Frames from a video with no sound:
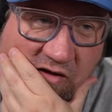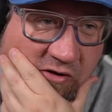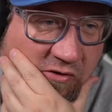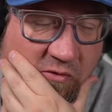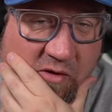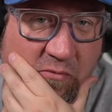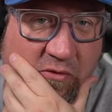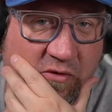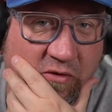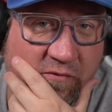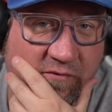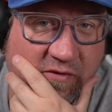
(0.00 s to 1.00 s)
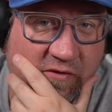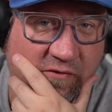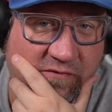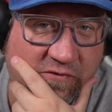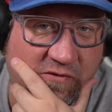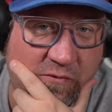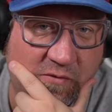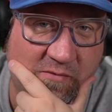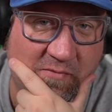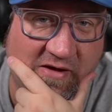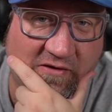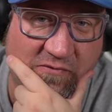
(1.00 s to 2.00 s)
I don't know, I'm looking over there. There's only one
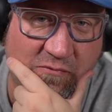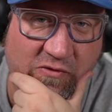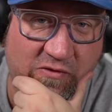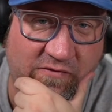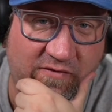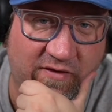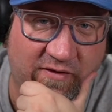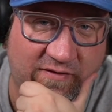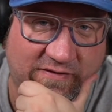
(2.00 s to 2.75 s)
Maximal over there.